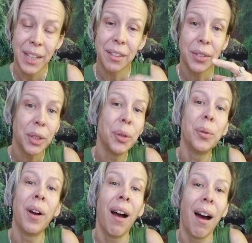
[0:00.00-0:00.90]
And if
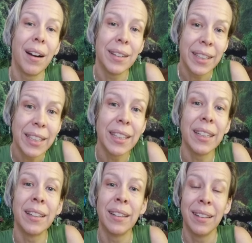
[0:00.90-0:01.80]
you are
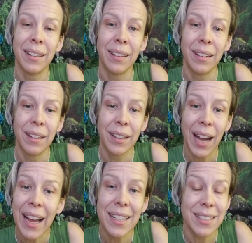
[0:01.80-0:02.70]
needing
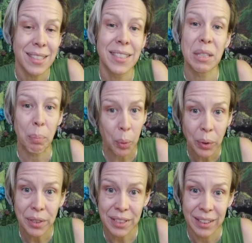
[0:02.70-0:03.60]
guidance and
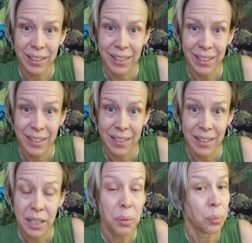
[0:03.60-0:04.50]
support
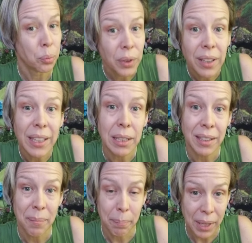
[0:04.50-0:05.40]
in really
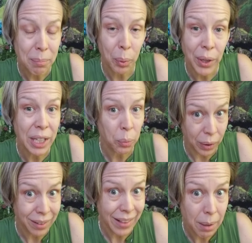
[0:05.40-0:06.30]
pinpointing
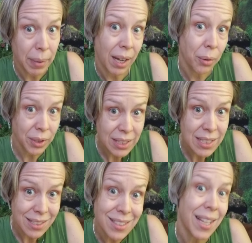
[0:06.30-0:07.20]
where that power is
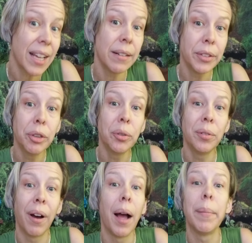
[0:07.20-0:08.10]
inside of you,
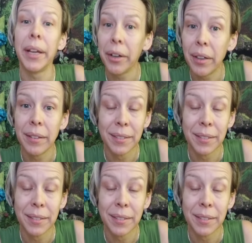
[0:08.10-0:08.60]
I'm here.